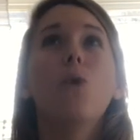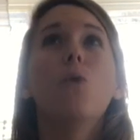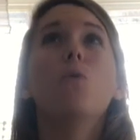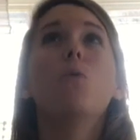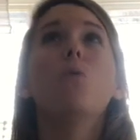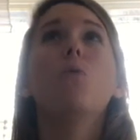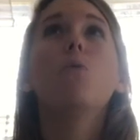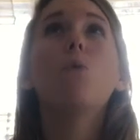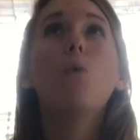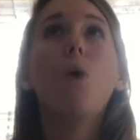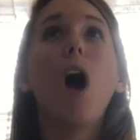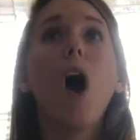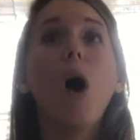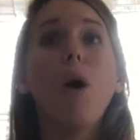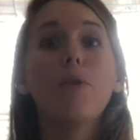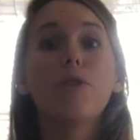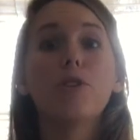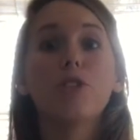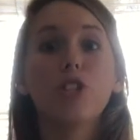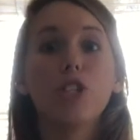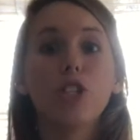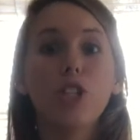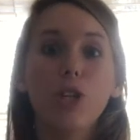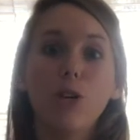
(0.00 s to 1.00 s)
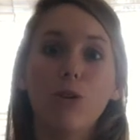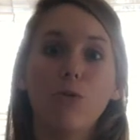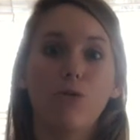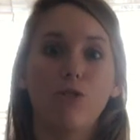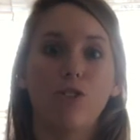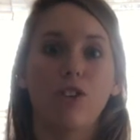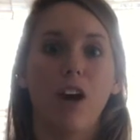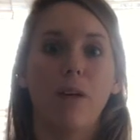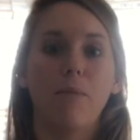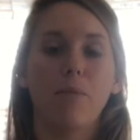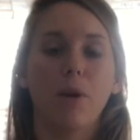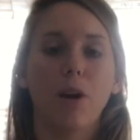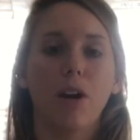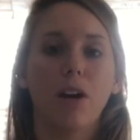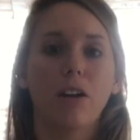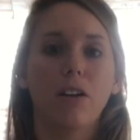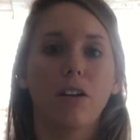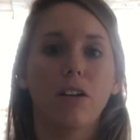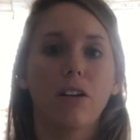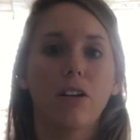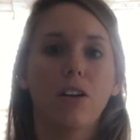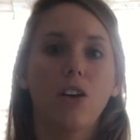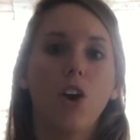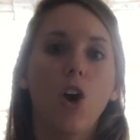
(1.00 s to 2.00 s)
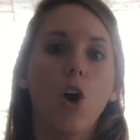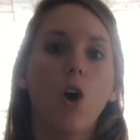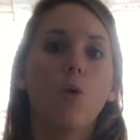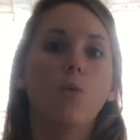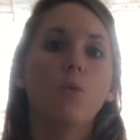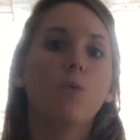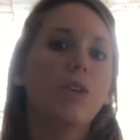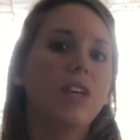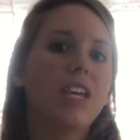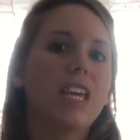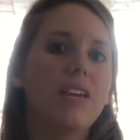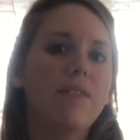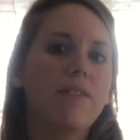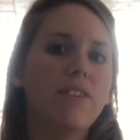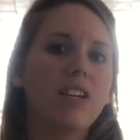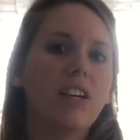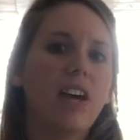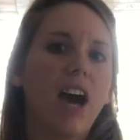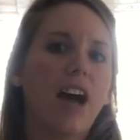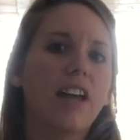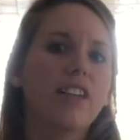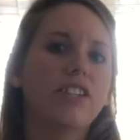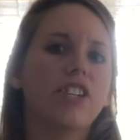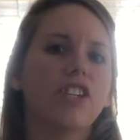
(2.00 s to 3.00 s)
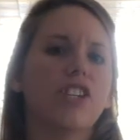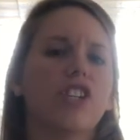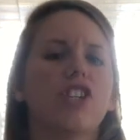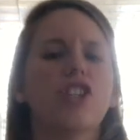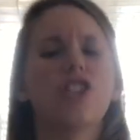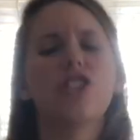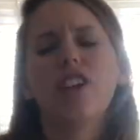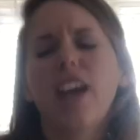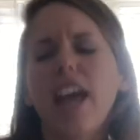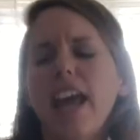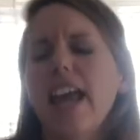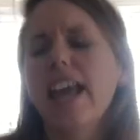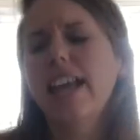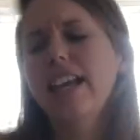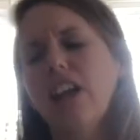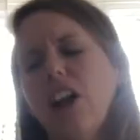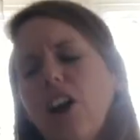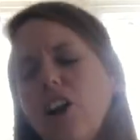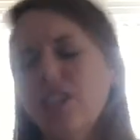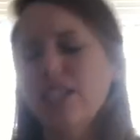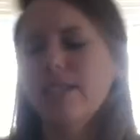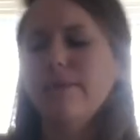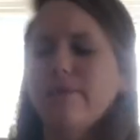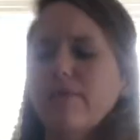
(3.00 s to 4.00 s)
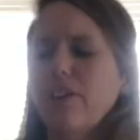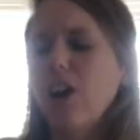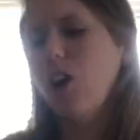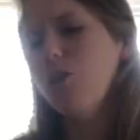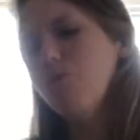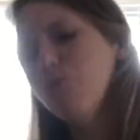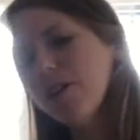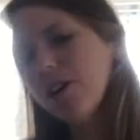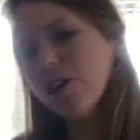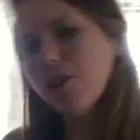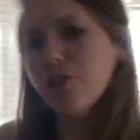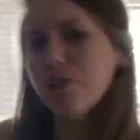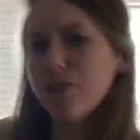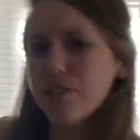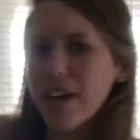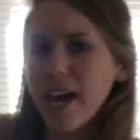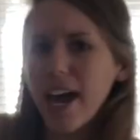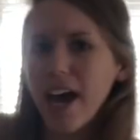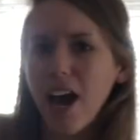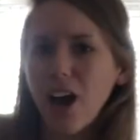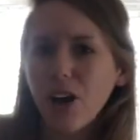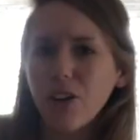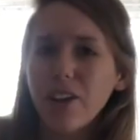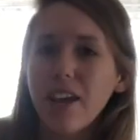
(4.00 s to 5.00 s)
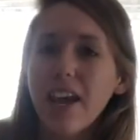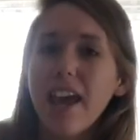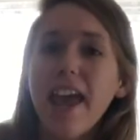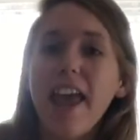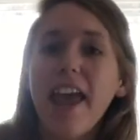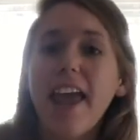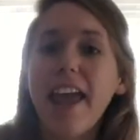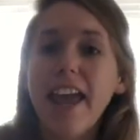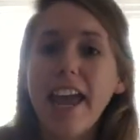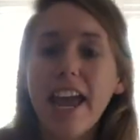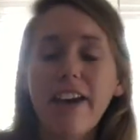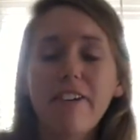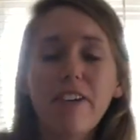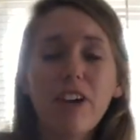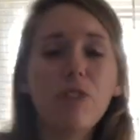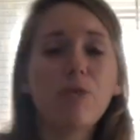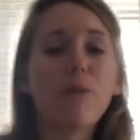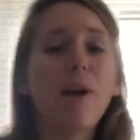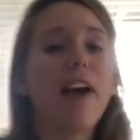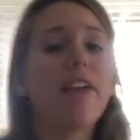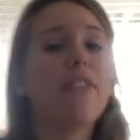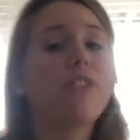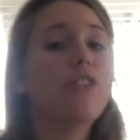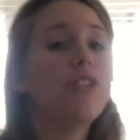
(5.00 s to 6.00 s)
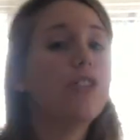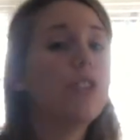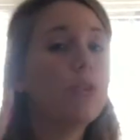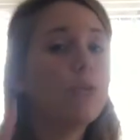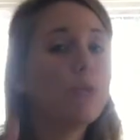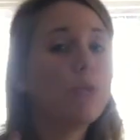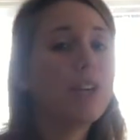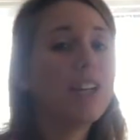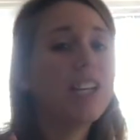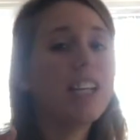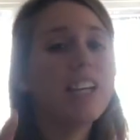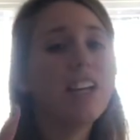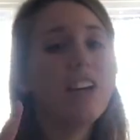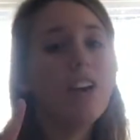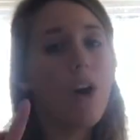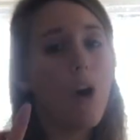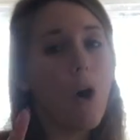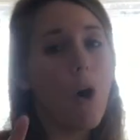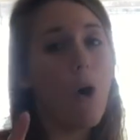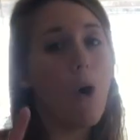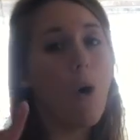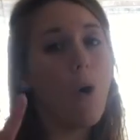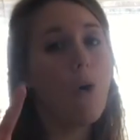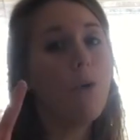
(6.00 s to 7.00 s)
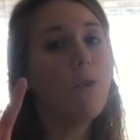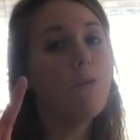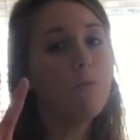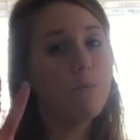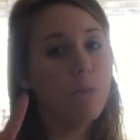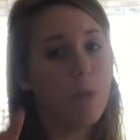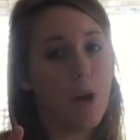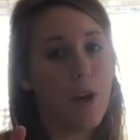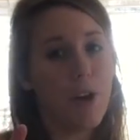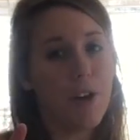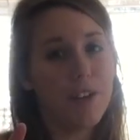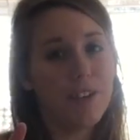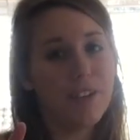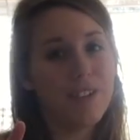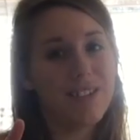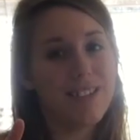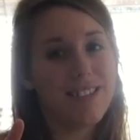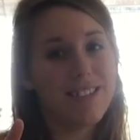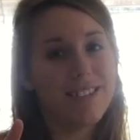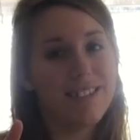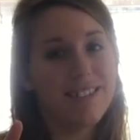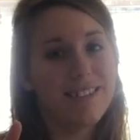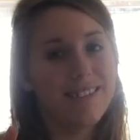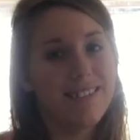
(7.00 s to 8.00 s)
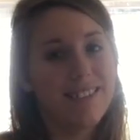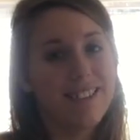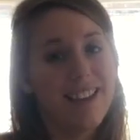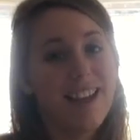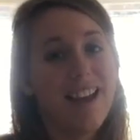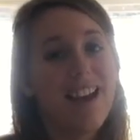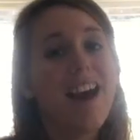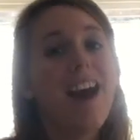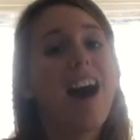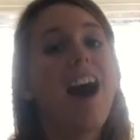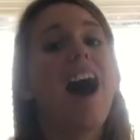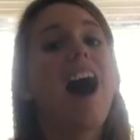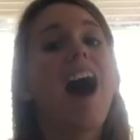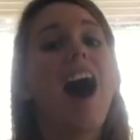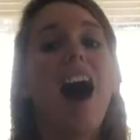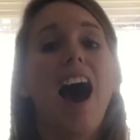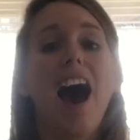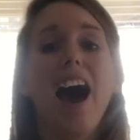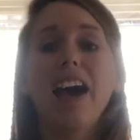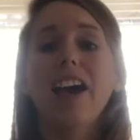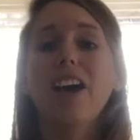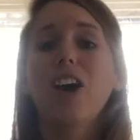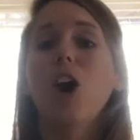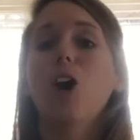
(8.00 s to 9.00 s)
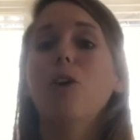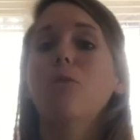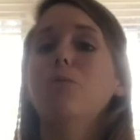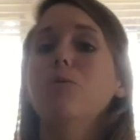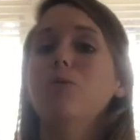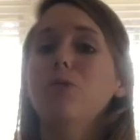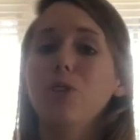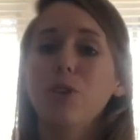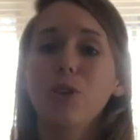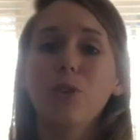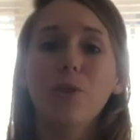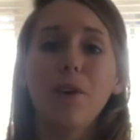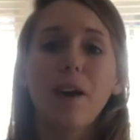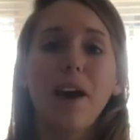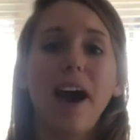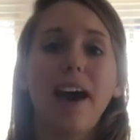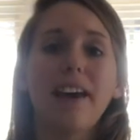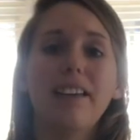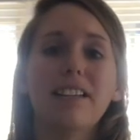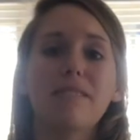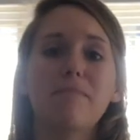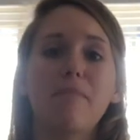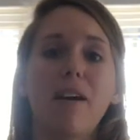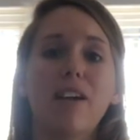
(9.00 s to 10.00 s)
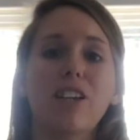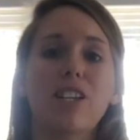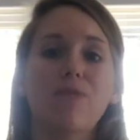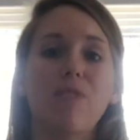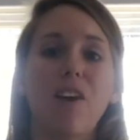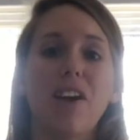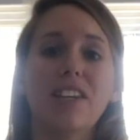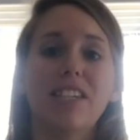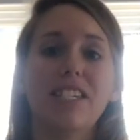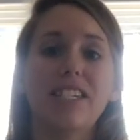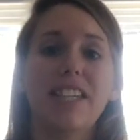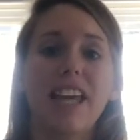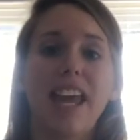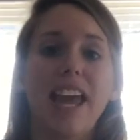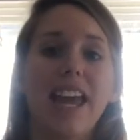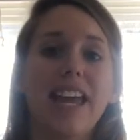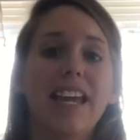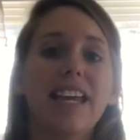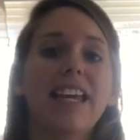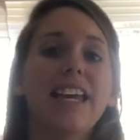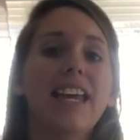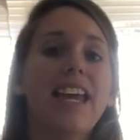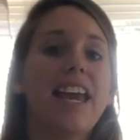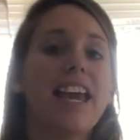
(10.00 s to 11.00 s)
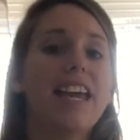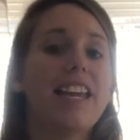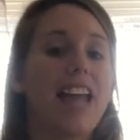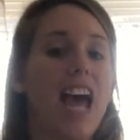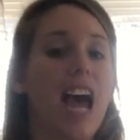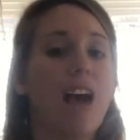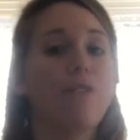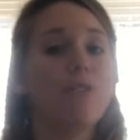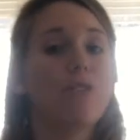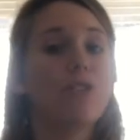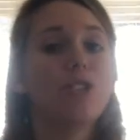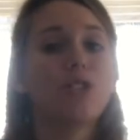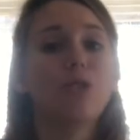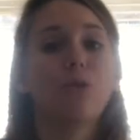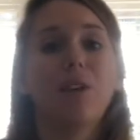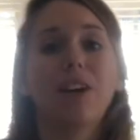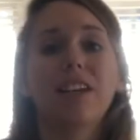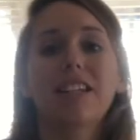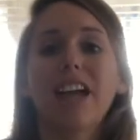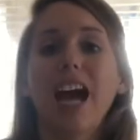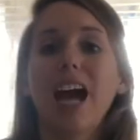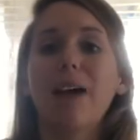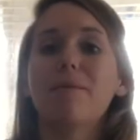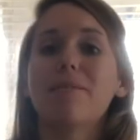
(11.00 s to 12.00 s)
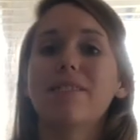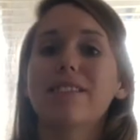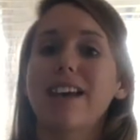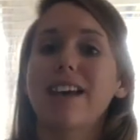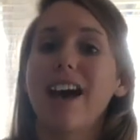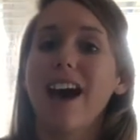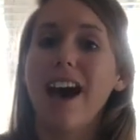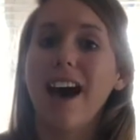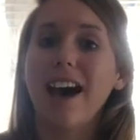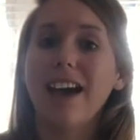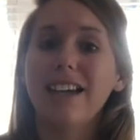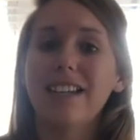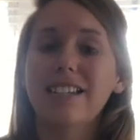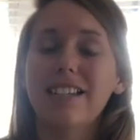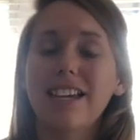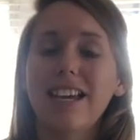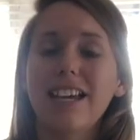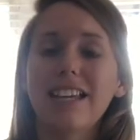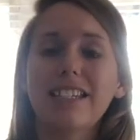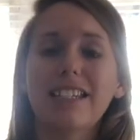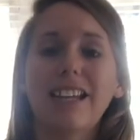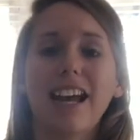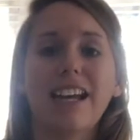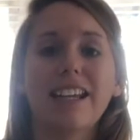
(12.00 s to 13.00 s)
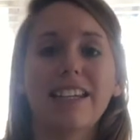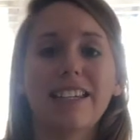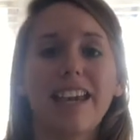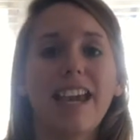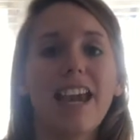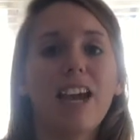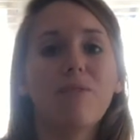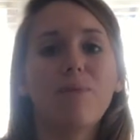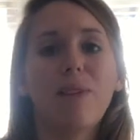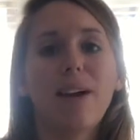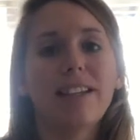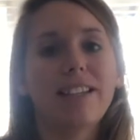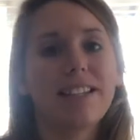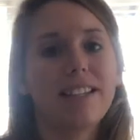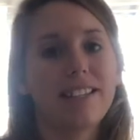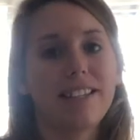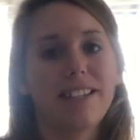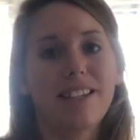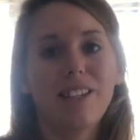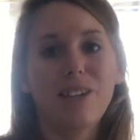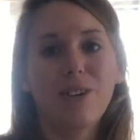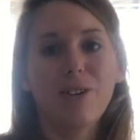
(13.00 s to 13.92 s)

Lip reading: Whoa, that's a huge number. We even got to shake some of our wiggles out, and we read 3 whole books. I hope you had as much fun today in our story time as I did, and I can't wait to see you